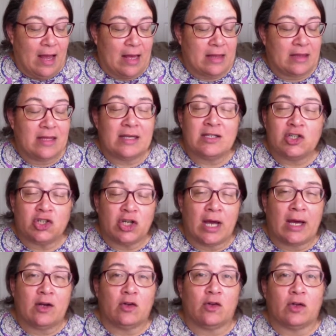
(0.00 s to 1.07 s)
this
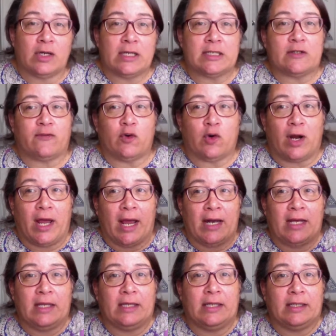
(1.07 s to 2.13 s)
channel is for
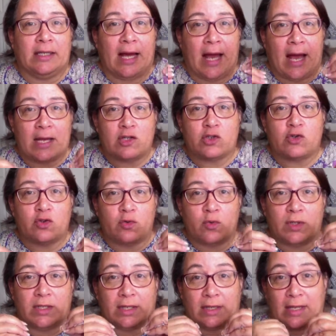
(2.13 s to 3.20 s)
anything that has to do
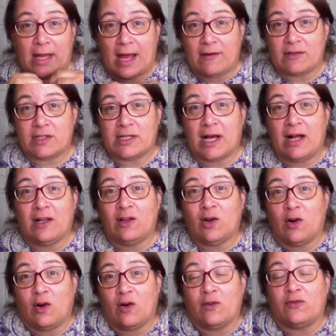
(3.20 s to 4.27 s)
with the lifestyle
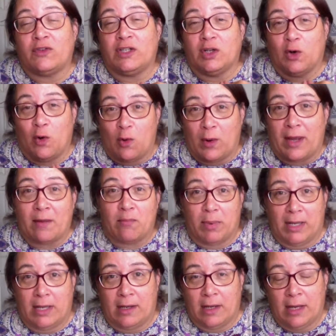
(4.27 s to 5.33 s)
of the
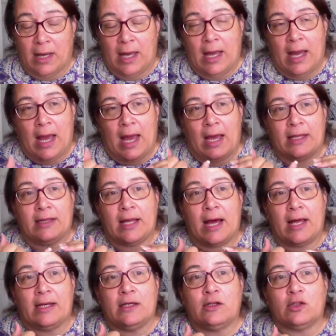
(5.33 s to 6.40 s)
OAB. And
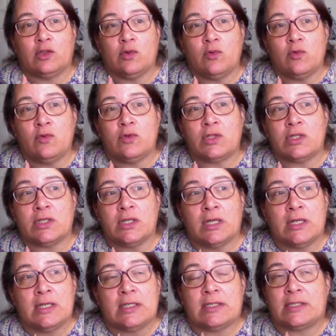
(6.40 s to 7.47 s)
that includes
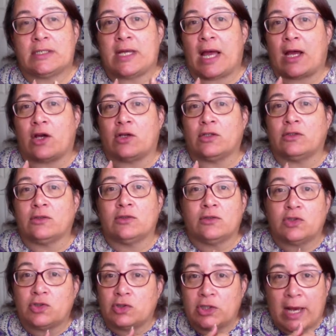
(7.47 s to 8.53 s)
second
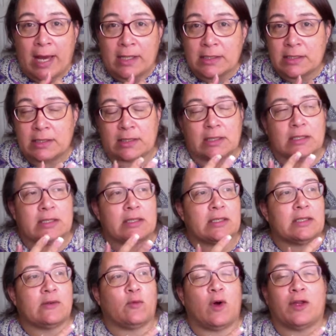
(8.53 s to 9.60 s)
chances,
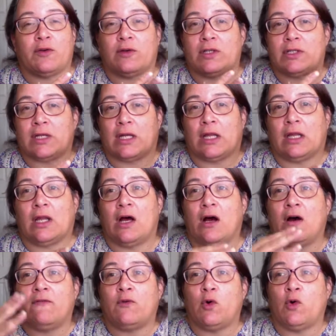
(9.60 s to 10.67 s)
whether it's at
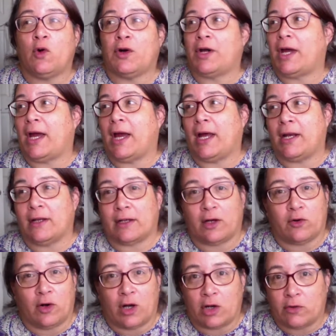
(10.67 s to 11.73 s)
love or at
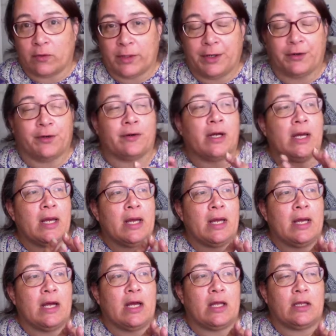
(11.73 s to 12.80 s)
a career.
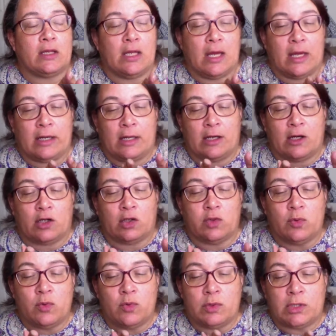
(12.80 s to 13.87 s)
It
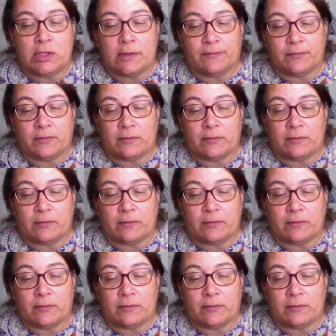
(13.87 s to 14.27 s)
includes